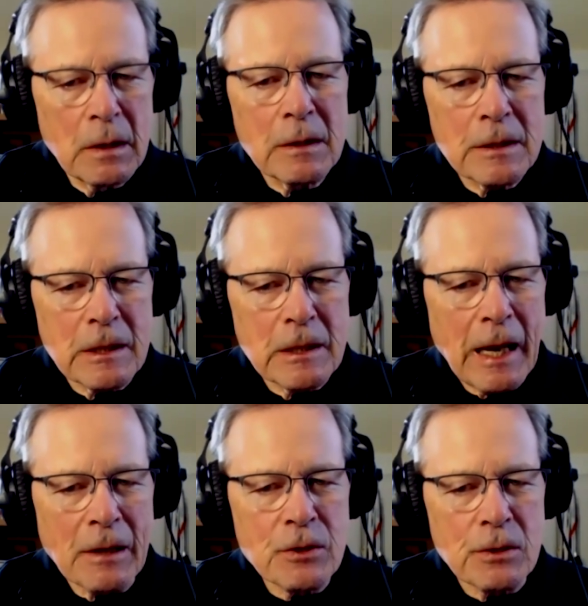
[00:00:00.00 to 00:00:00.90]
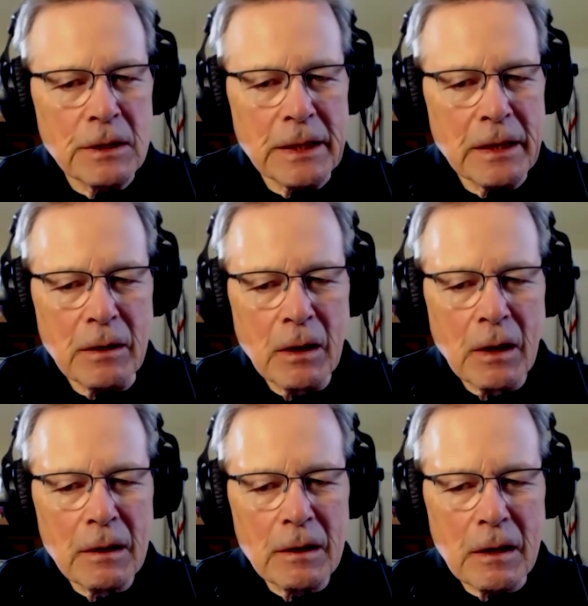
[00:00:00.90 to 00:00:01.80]
to actually
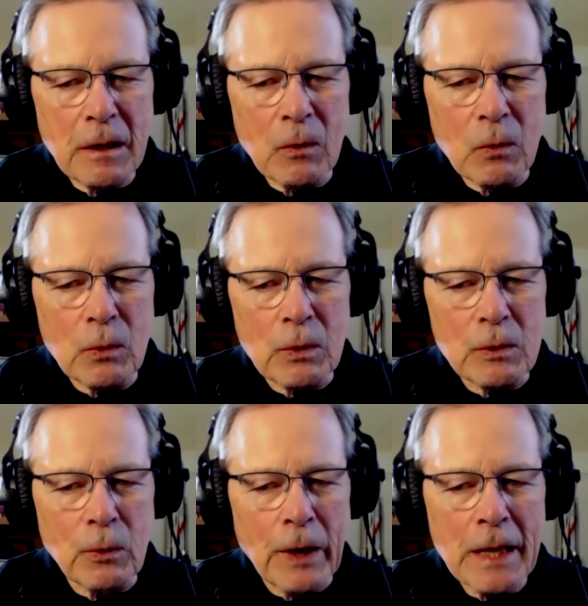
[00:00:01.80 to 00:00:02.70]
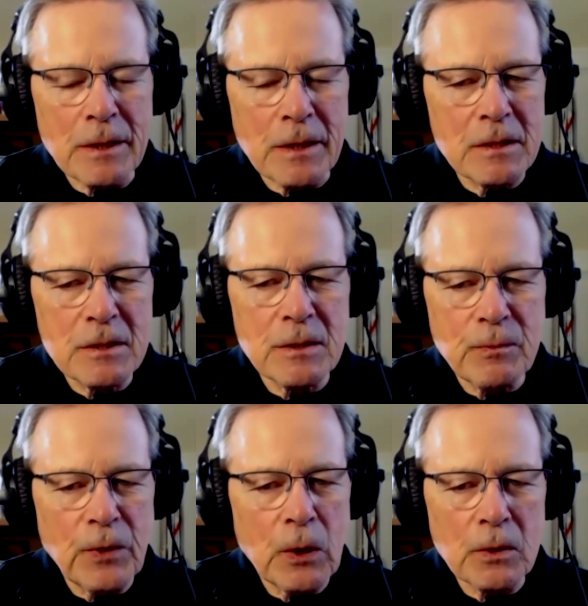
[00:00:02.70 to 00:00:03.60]
you know, grant these
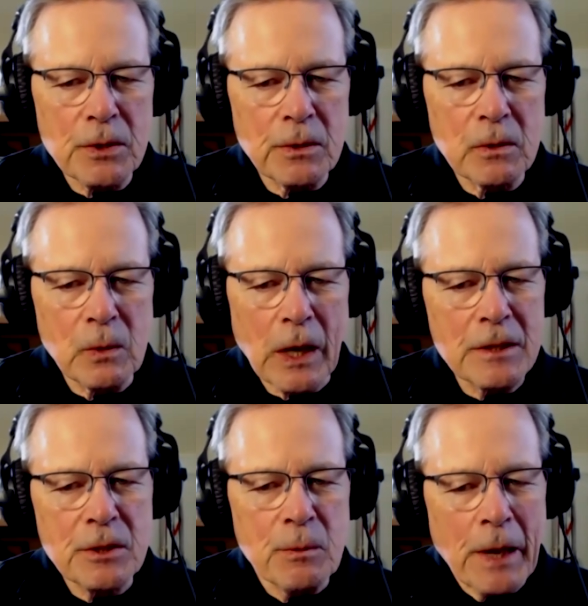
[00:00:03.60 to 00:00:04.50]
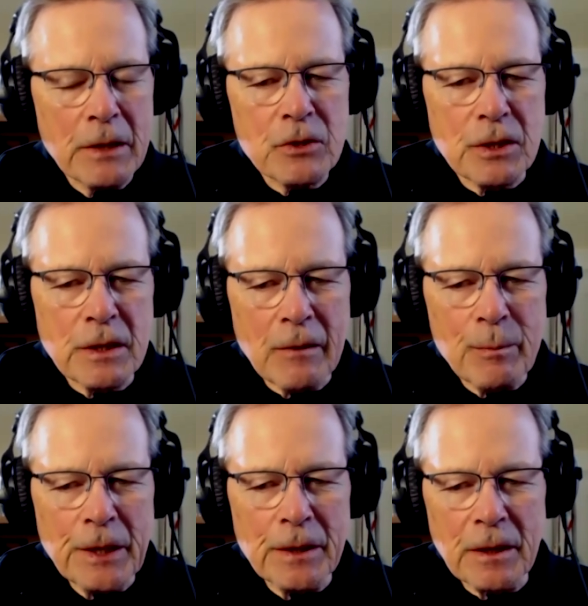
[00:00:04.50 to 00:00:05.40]
folks who, as you mentioned, have
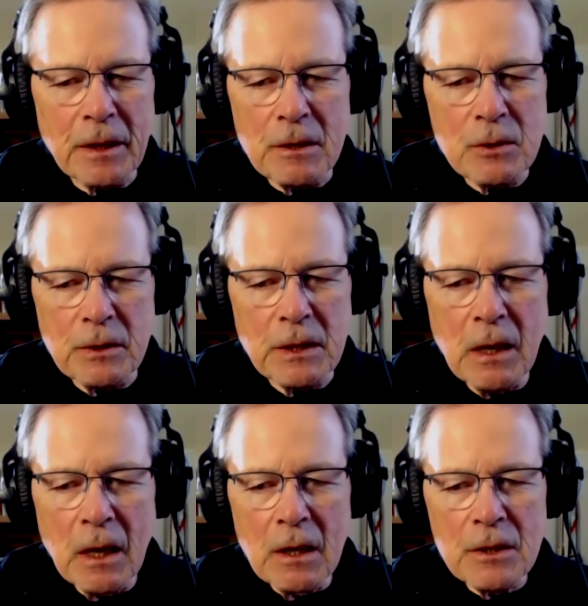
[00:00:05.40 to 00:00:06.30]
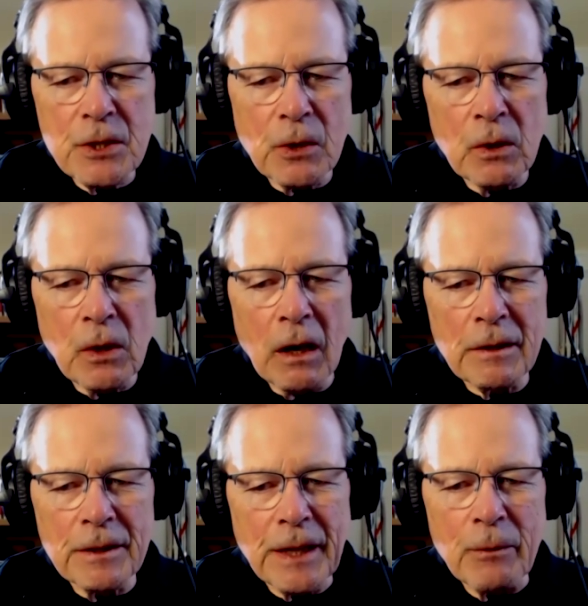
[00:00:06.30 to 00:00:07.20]
been in the country so long
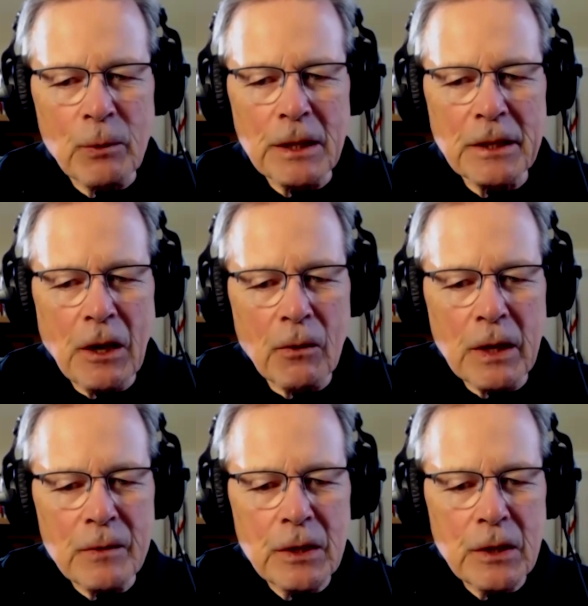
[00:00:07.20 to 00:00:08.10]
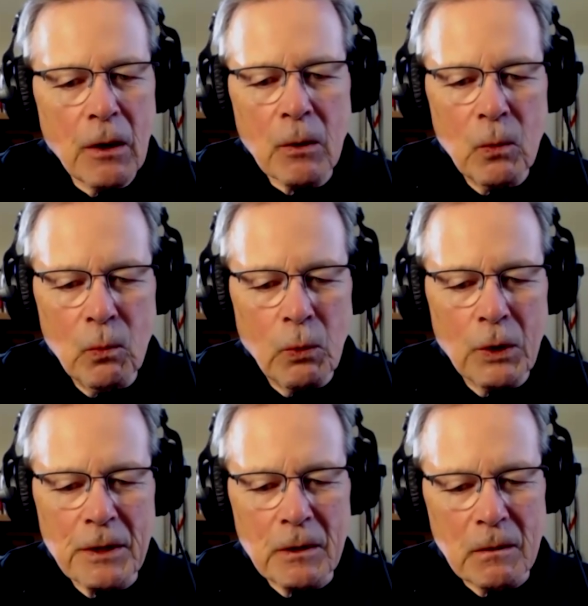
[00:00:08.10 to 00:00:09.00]
that they really don't even know
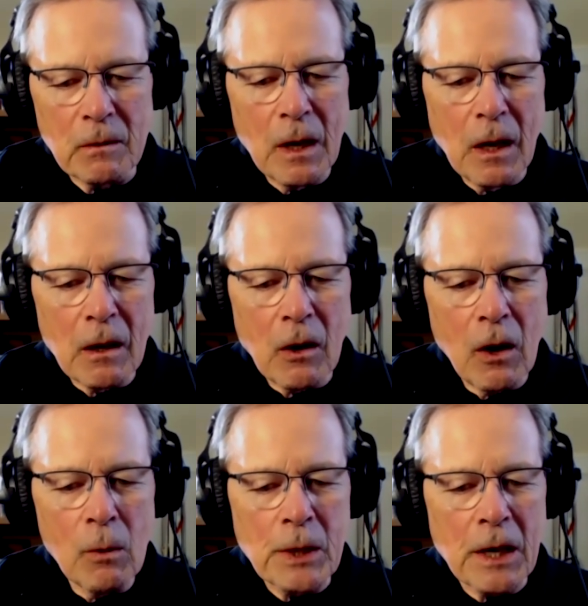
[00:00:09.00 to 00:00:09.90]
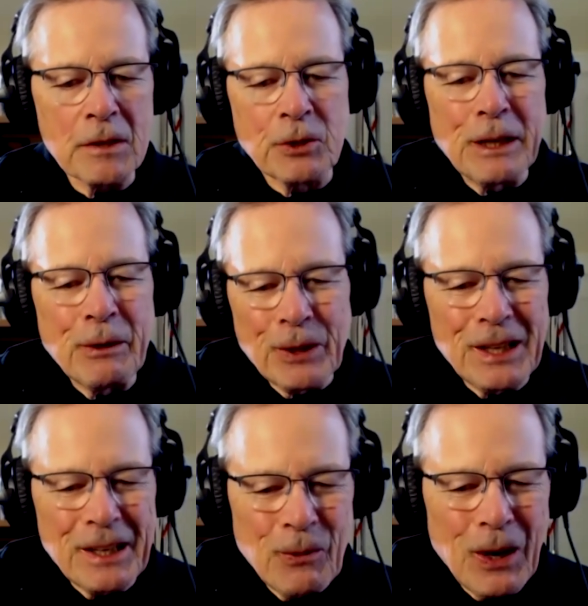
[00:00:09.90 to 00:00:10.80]
what their home country
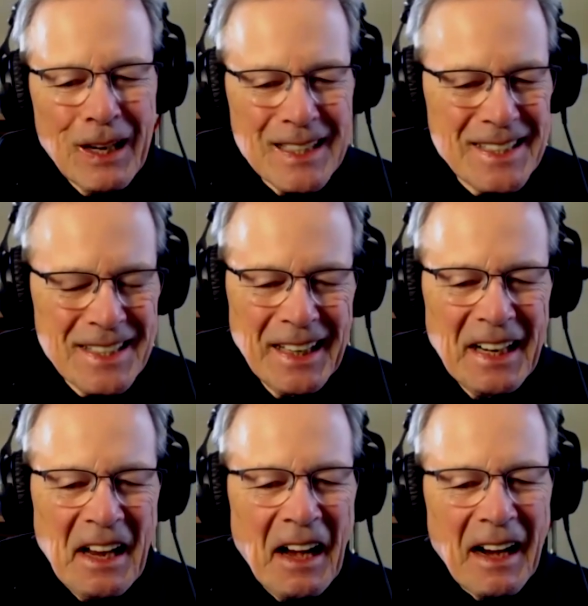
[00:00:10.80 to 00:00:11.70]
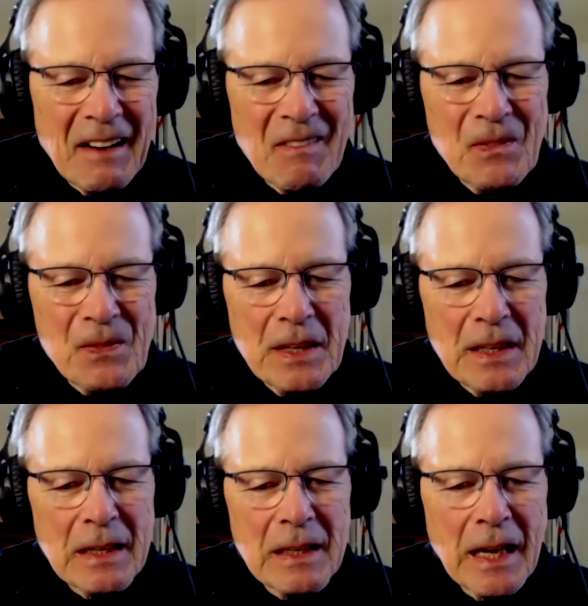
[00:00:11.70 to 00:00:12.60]
really was. Um,
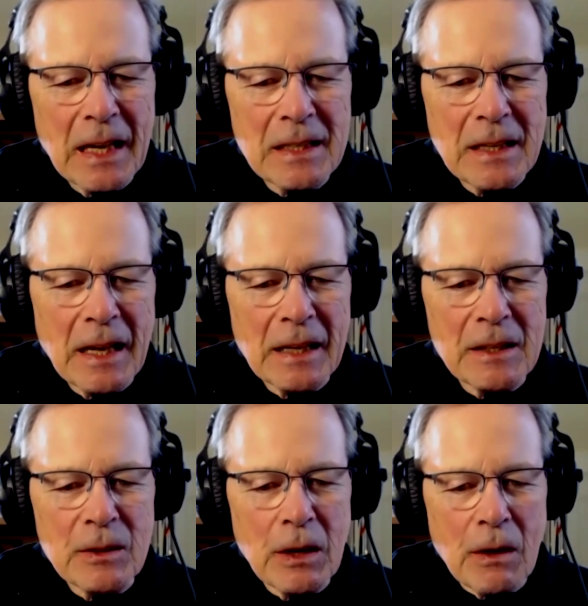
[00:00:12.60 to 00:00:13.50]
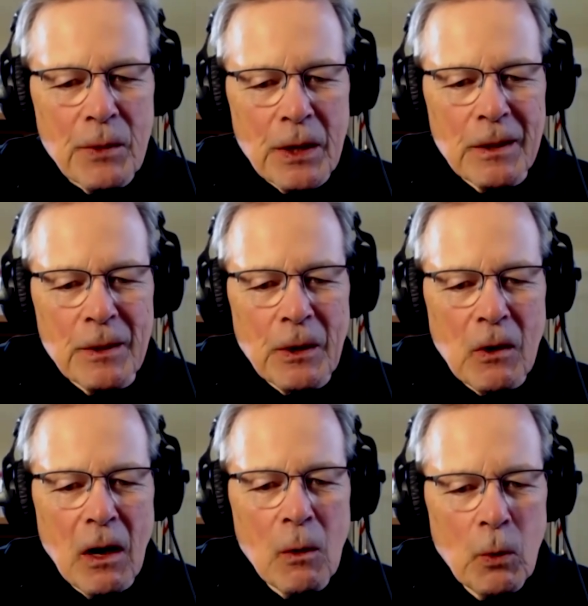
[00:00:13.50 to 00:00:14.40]
that and you know they're, they're
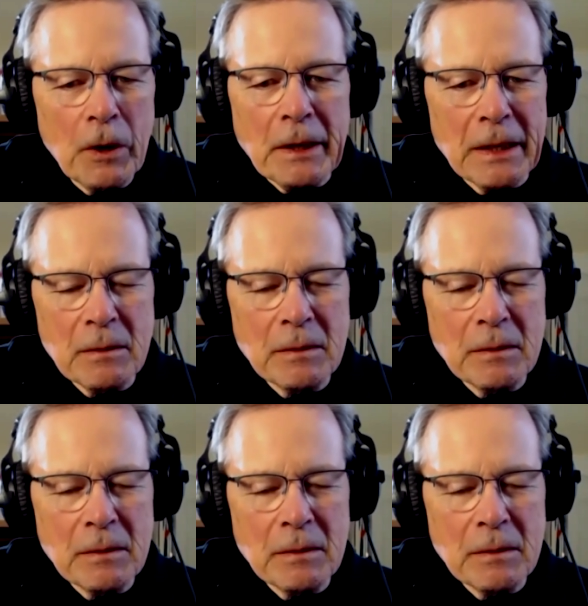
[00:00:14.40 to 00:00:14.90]
all working.